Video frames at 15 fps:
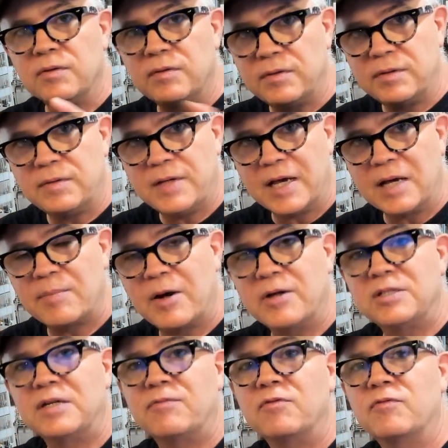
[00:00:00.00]
take a minor
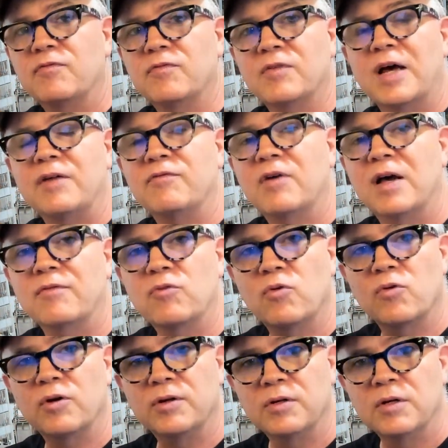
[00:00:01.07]
7 flat 5
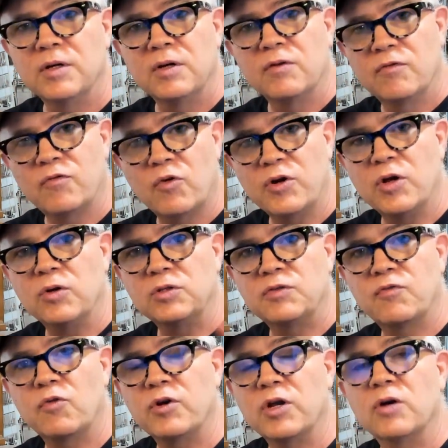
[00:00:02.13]
chord, 4
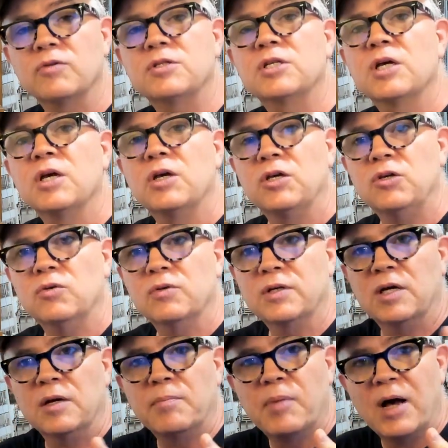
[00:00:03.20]
notes, you'll
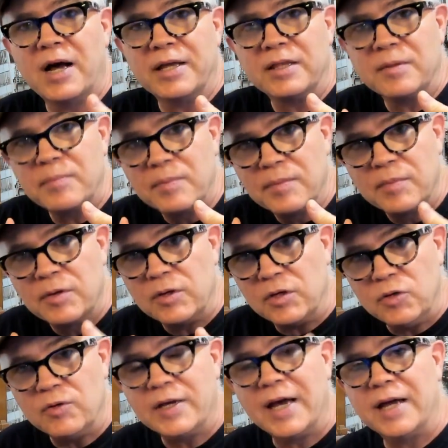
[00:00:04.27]
combine them,
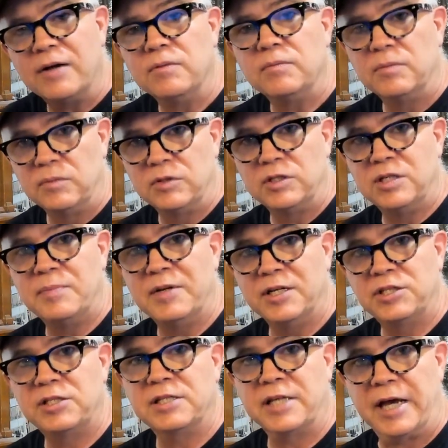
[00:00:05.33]
you get the
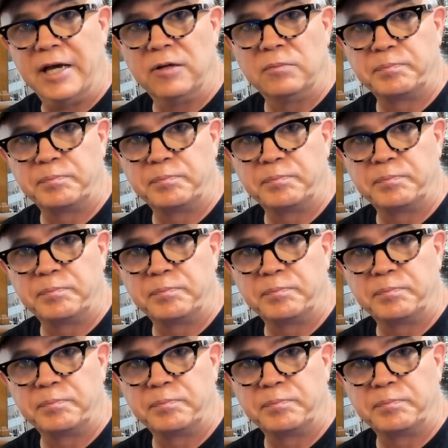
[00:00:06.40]
diminished scale.